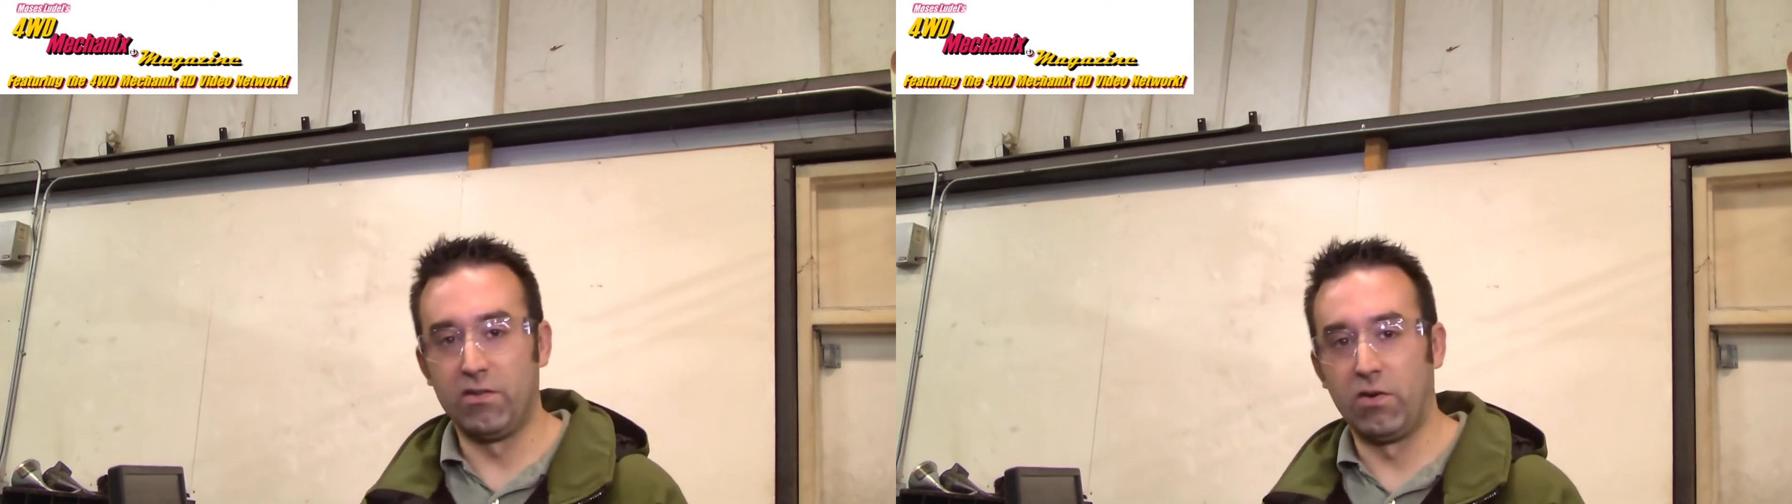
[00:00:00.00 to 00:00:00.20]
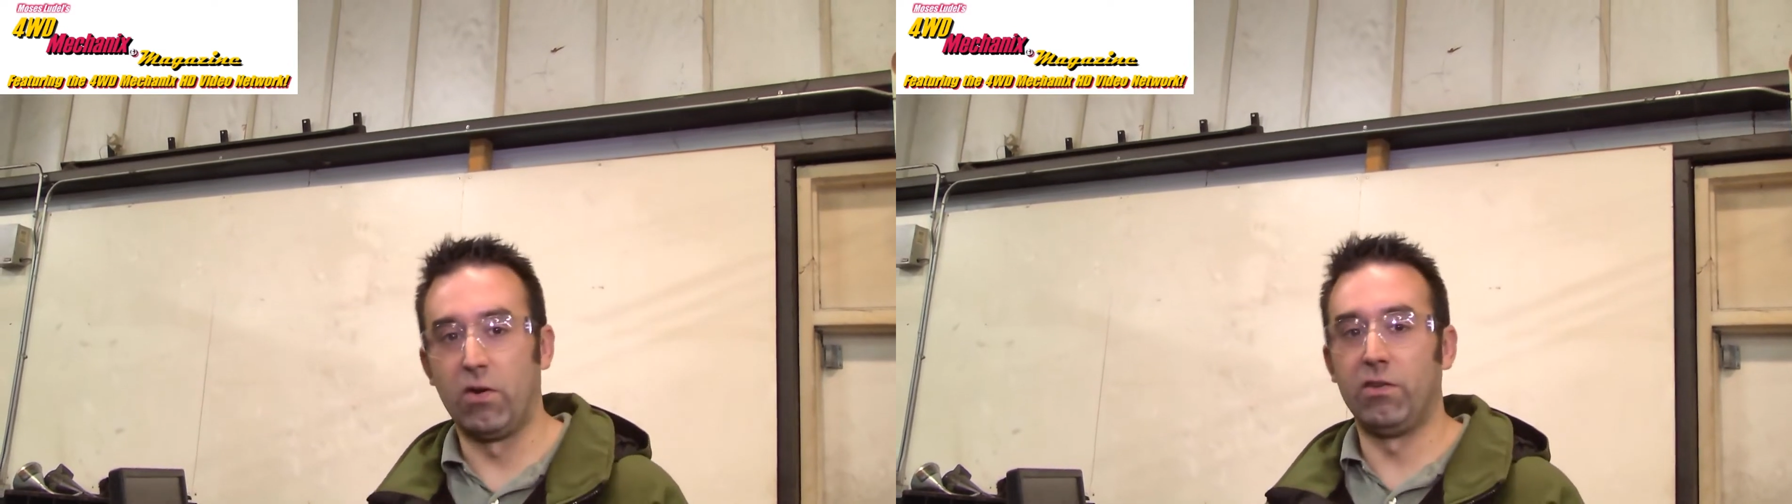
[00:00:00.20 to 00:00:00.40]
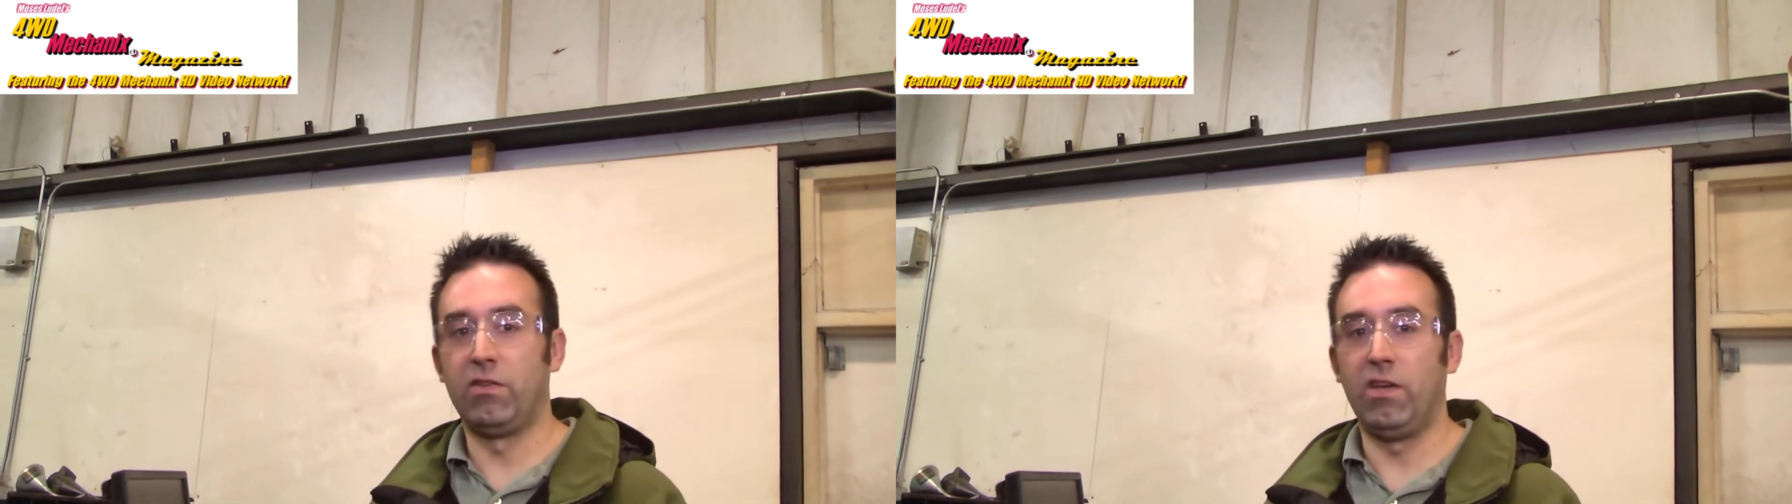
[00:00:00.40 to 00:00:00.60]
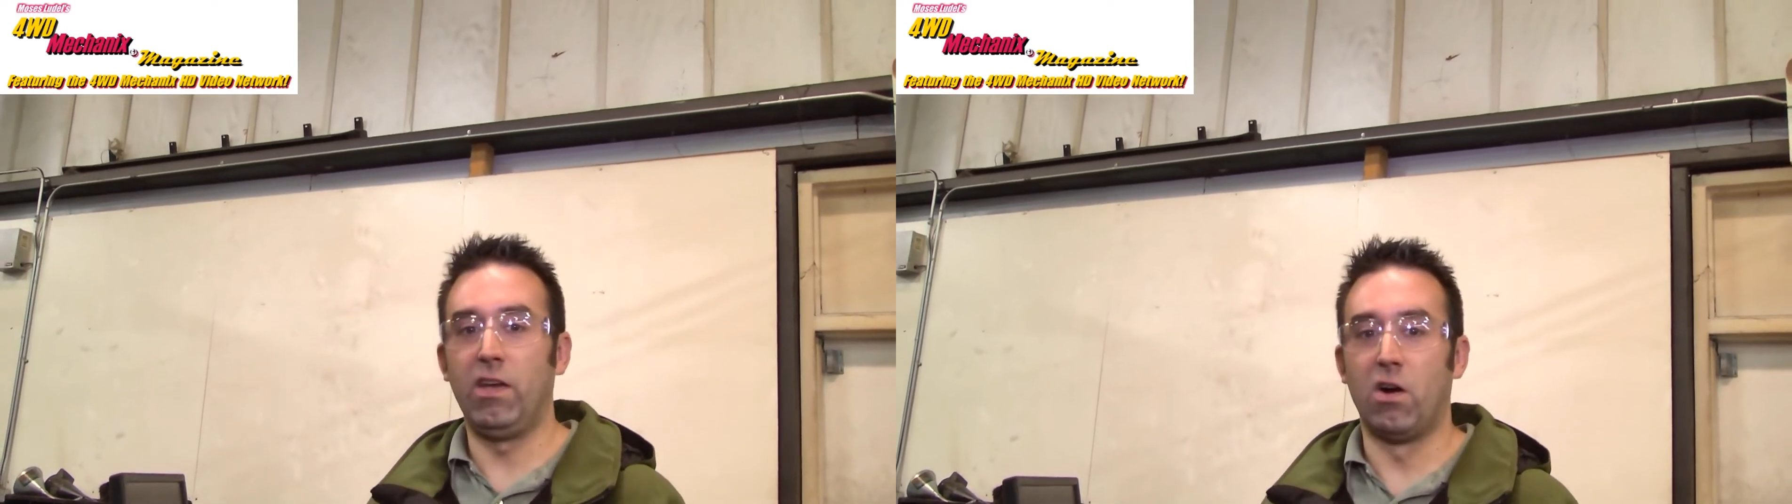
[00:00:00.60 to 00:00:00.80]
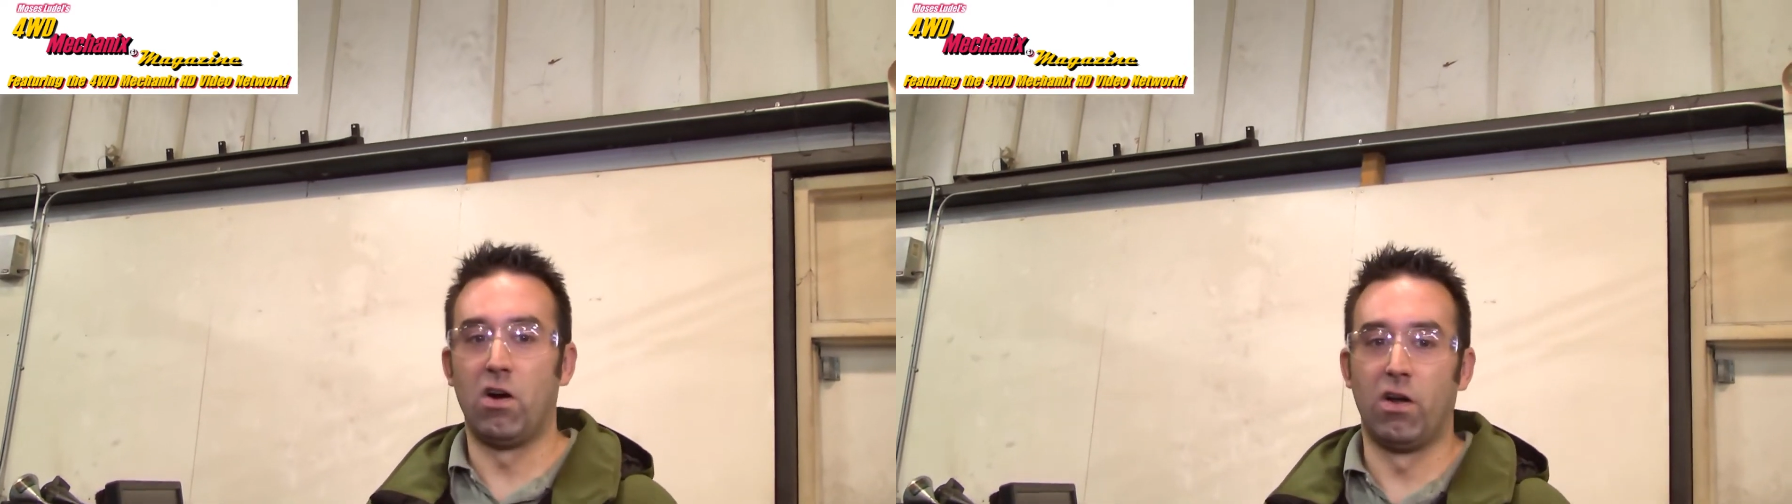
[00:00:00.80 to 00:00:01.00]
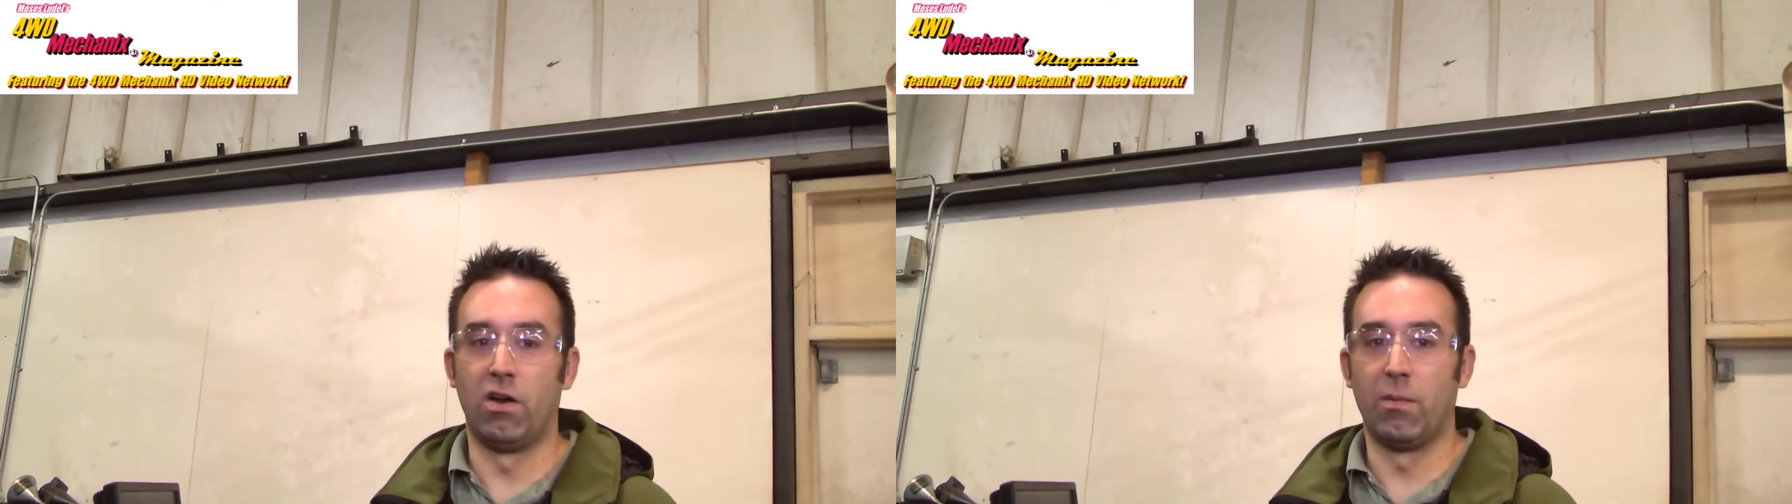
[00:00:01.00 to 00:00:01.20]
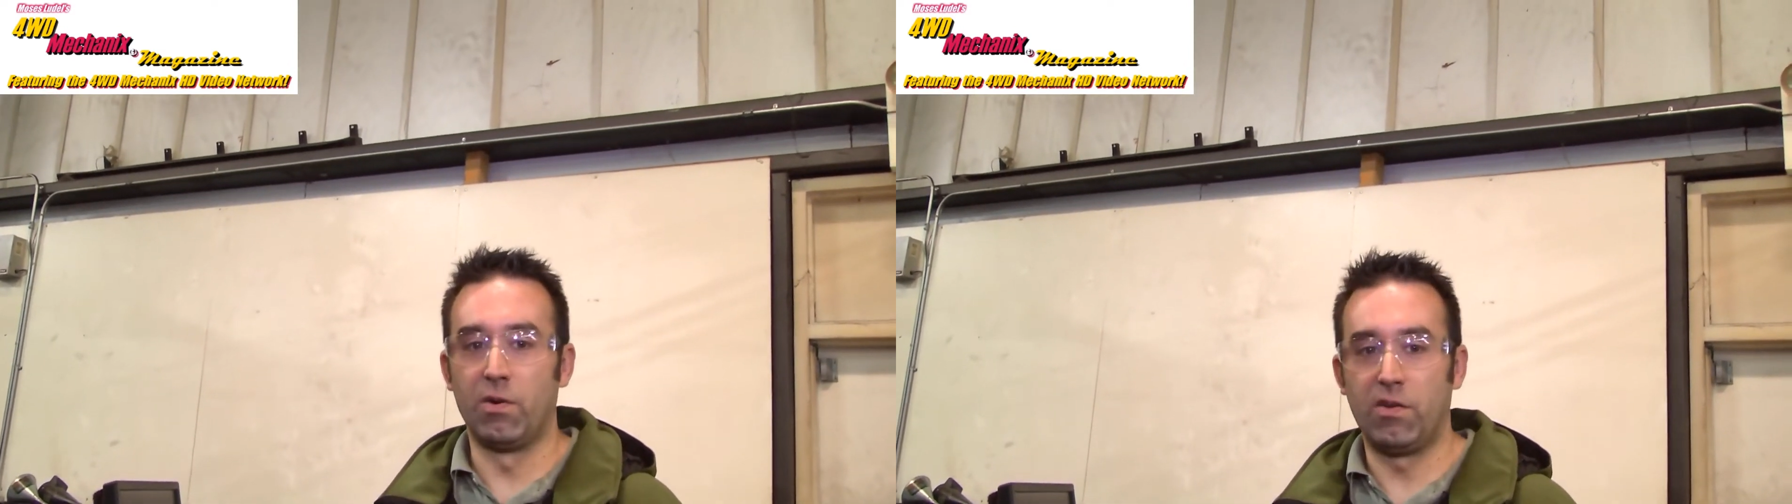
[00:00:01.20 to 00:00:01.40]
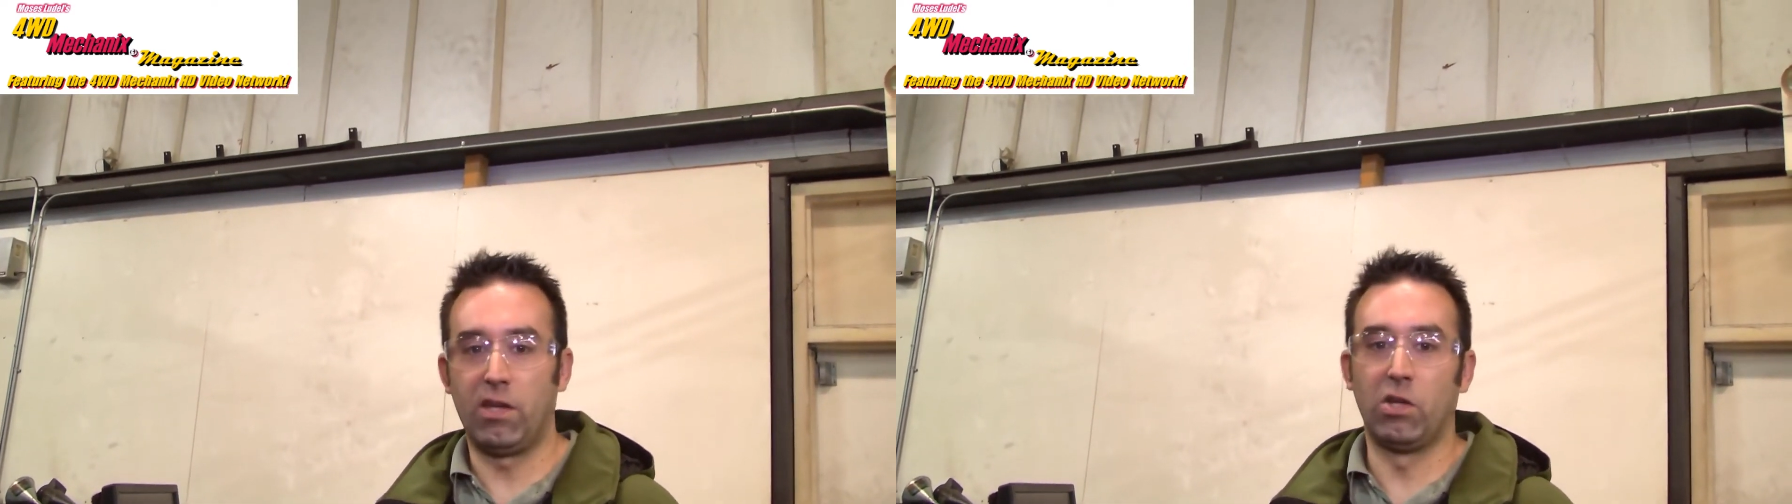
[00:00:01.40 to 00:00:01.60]
certainty on a
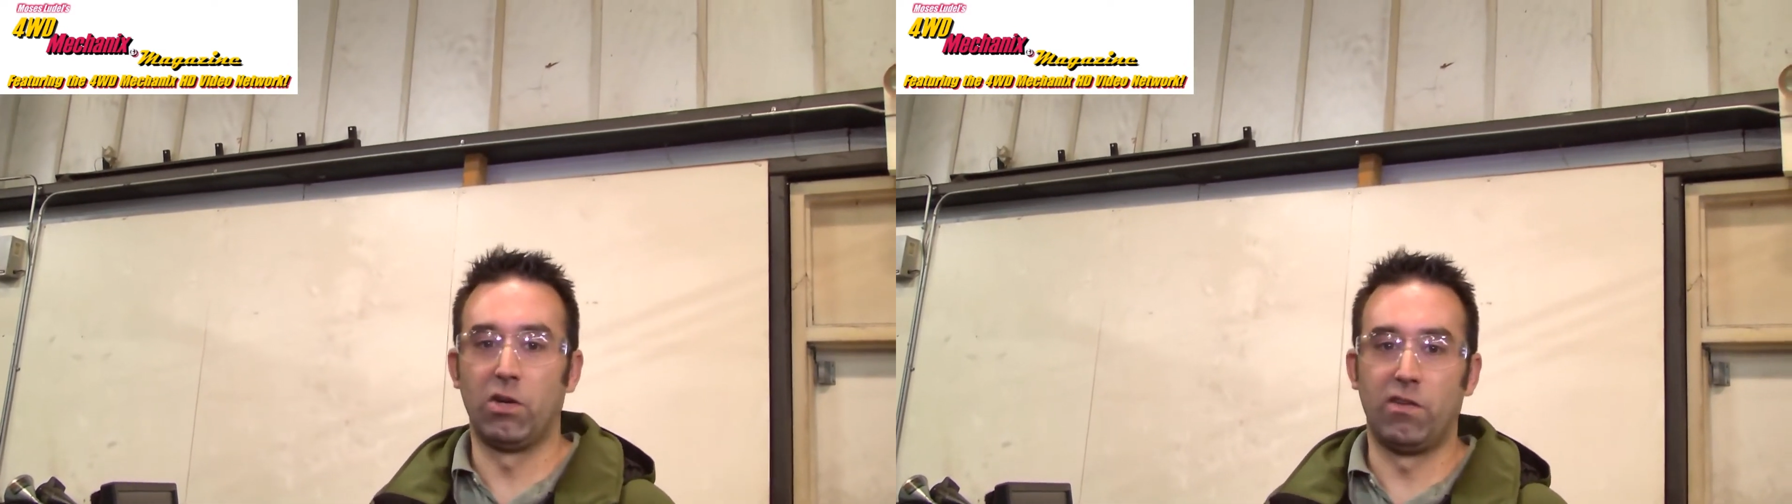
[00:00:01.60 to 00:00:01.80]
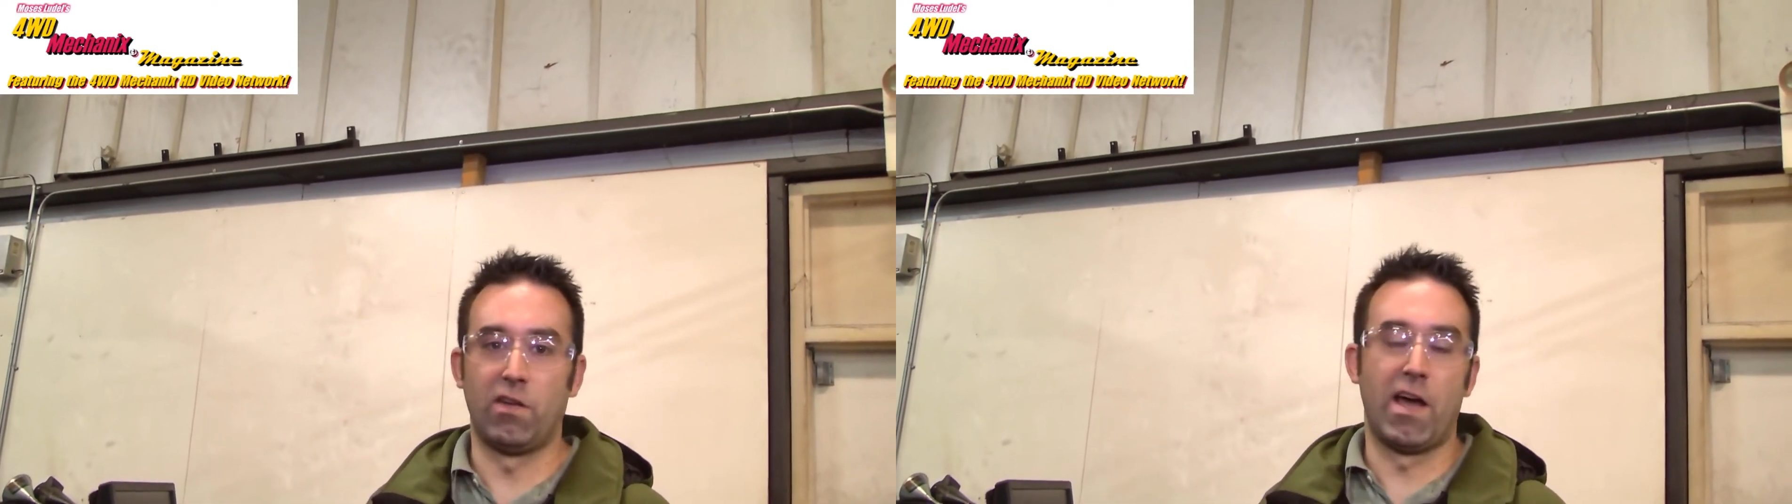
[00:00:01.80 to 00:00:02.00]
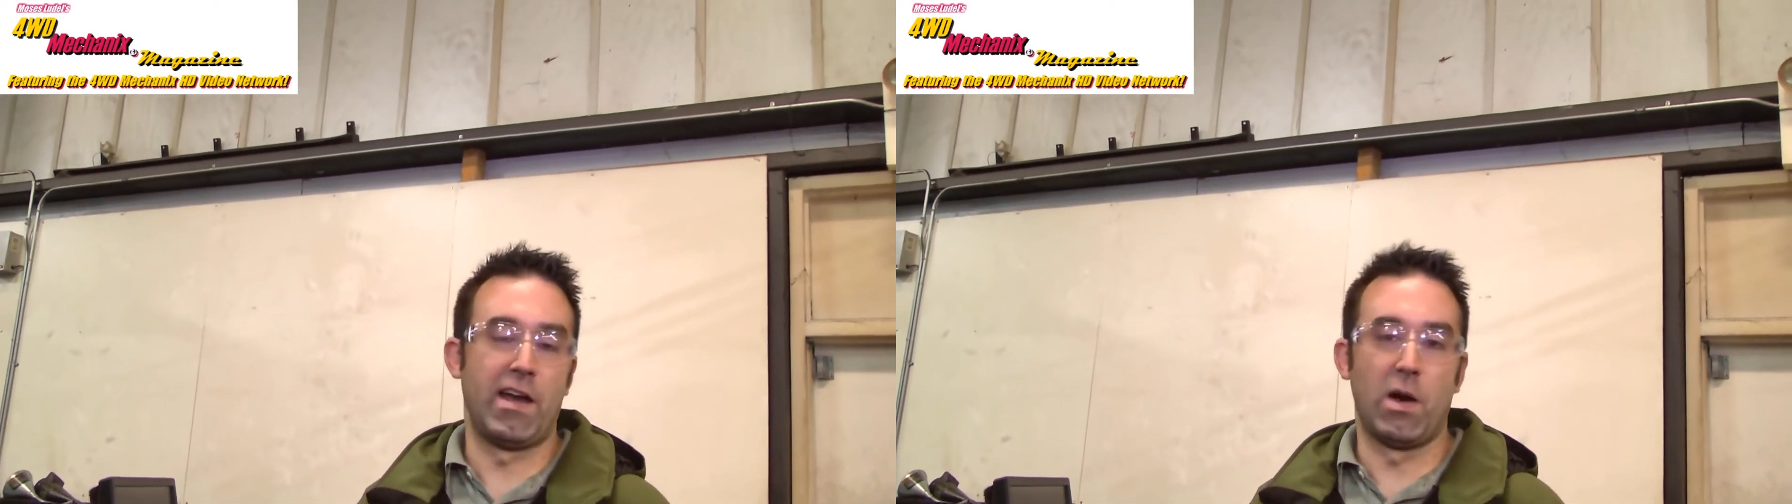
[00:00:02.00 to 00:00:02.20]
particular design,